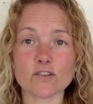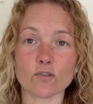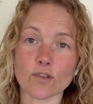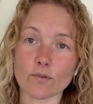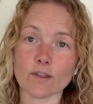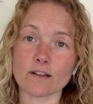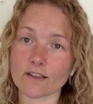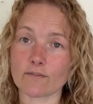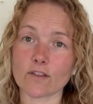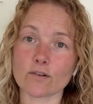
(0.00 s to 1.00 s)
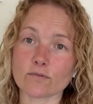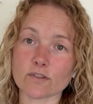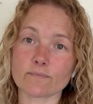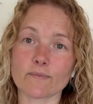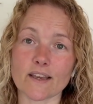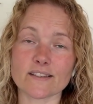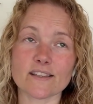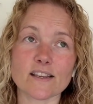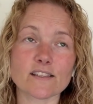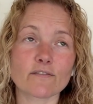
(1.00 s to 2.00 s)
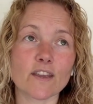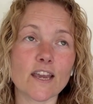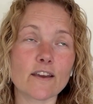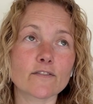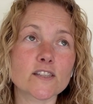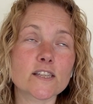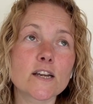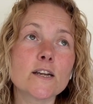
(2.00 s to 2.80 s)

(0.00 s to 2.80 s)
although they'll give those excessive gifts,